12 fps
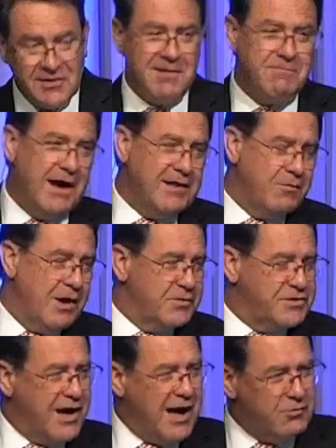name, by the way,
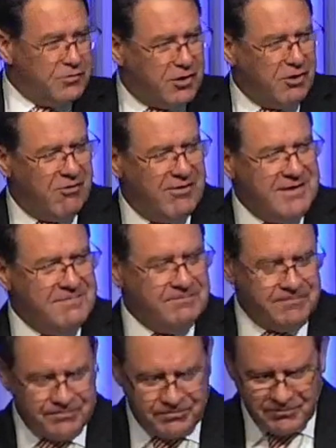was Donald Curry.
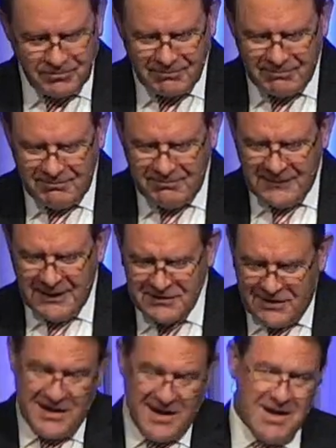As
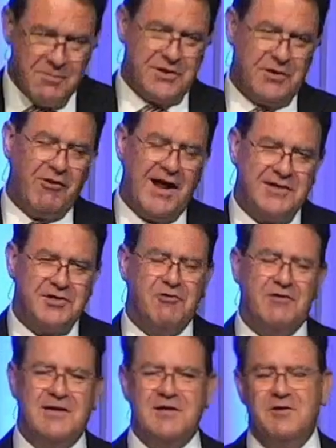I say, he was a grad
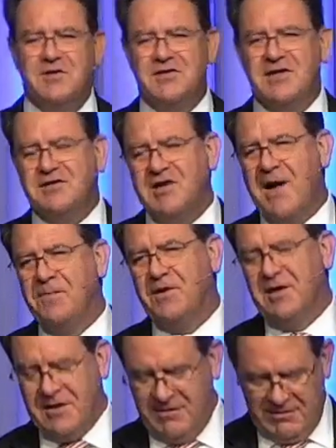student at UNC
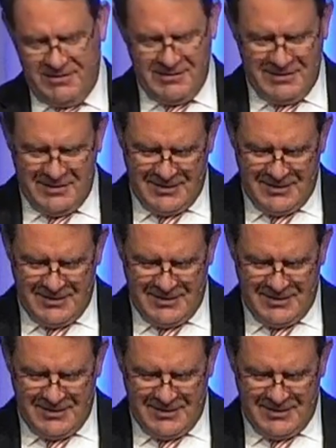Chapel Hill.